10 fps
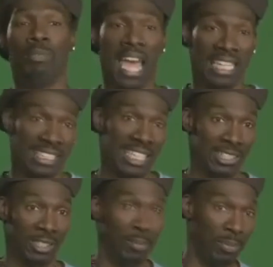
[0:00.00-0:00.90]
the Second
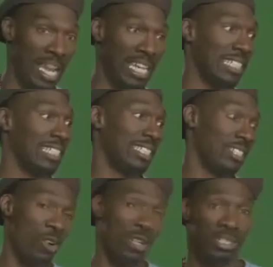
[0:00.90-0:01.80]
Punic War,
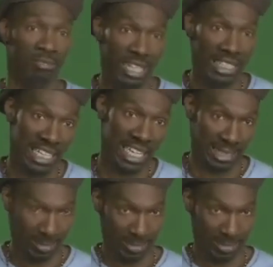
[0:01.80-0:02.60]
they respected